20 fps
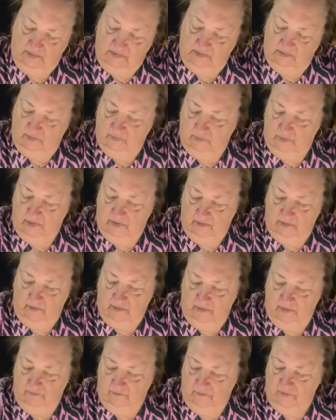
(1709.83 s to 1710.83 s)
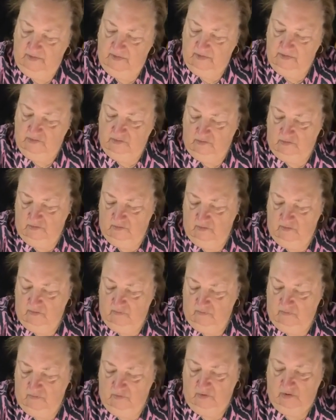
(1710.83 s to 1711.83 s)
That's the way life is, you
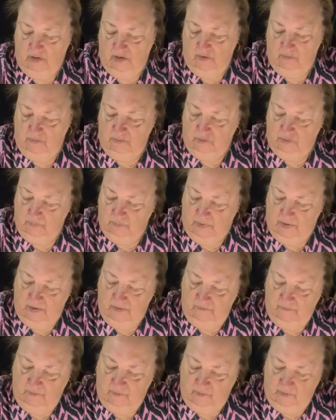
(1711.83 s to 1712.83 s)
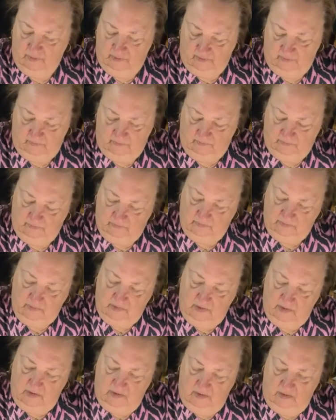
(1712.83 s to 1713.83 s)
know. You get what you pay for.
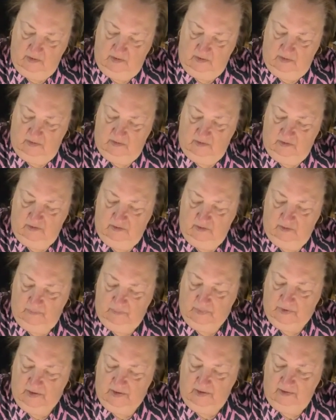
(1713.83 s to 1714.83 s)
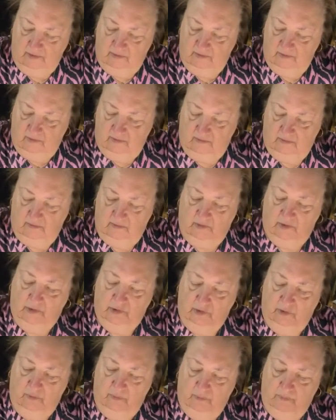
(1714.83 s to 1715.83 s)
You either pay a
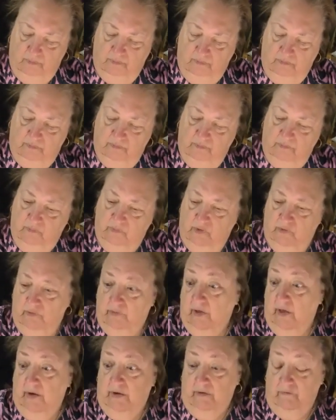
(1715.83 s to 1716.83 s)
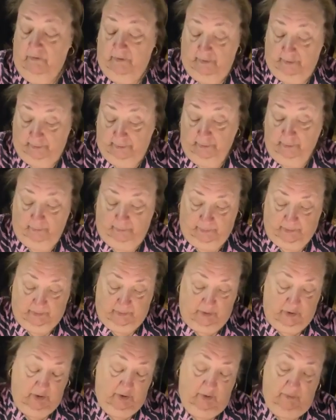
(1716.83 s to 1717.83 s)
little, well, not even a little
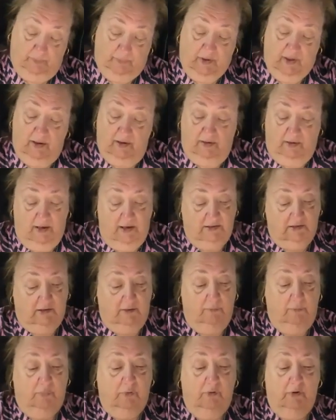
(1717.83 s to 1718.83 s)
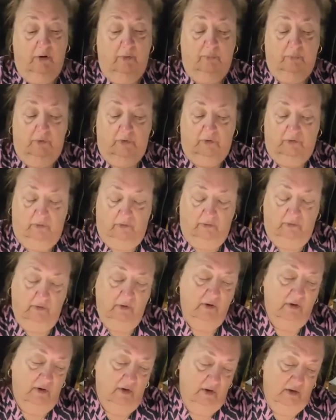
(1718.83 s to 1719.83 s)
bit. You either pay less and put up with
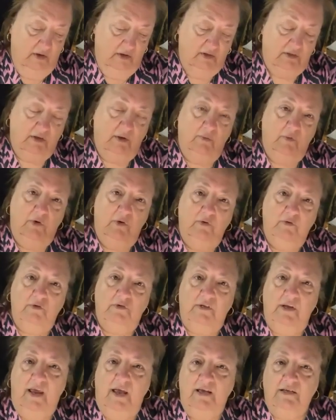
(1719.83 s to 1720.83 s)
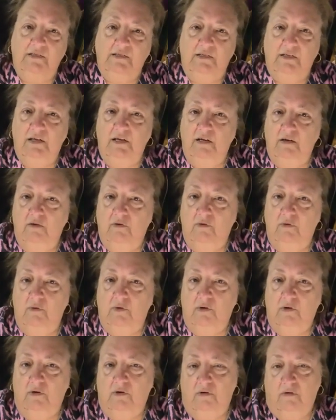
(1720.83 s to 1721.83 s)
someone who's nasty,
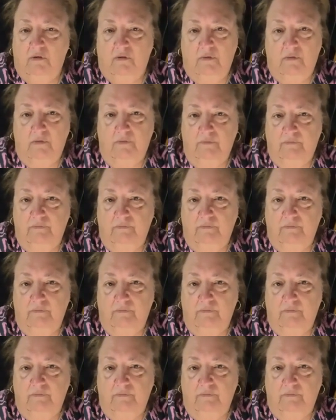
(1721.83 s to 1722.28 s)
or